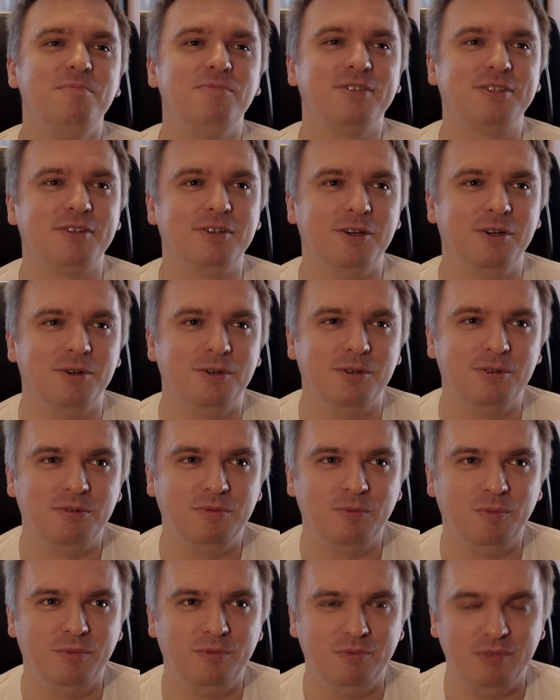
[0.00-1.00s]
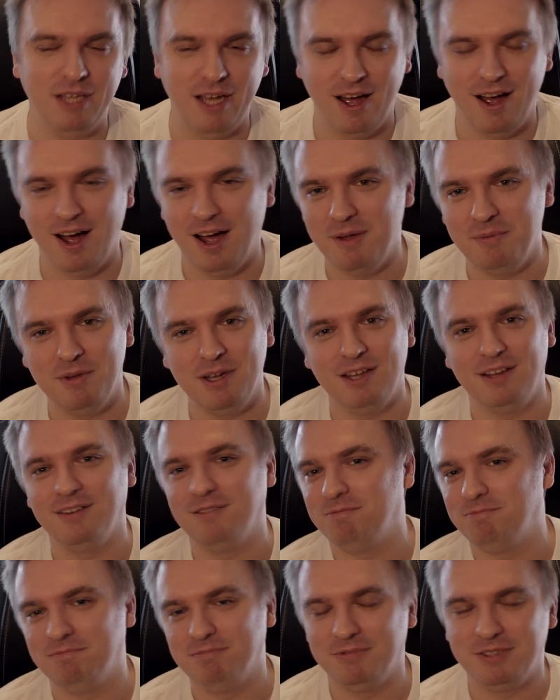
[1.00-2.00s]
So, yeah, I
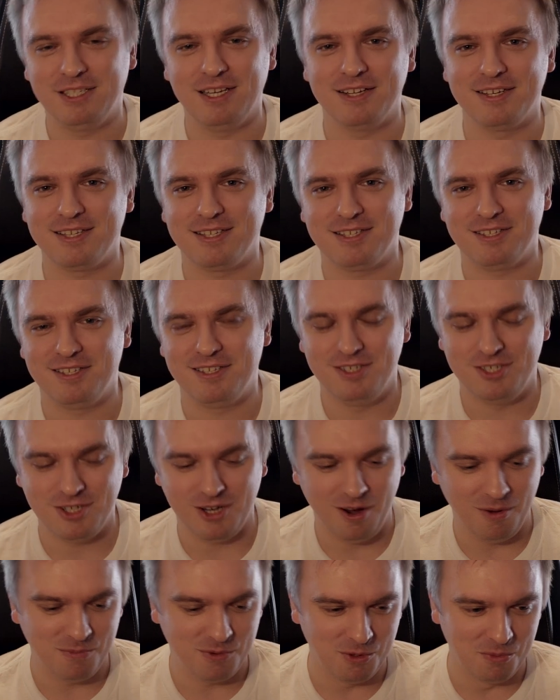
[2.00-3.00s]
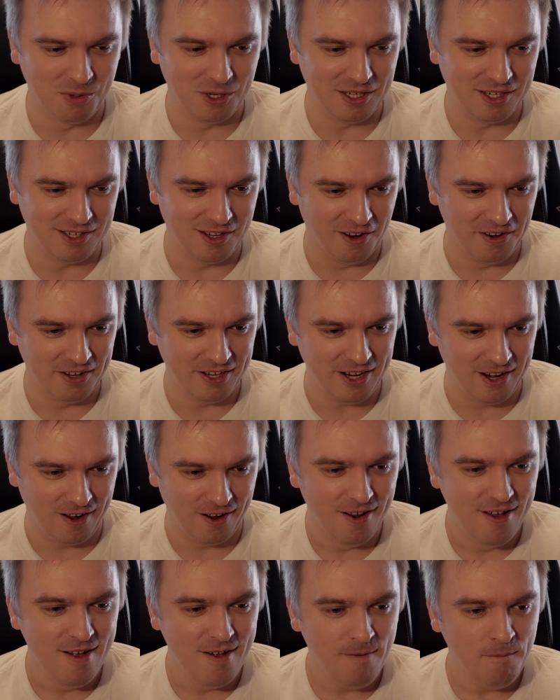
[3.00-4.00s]
mean, there's a job to be done there.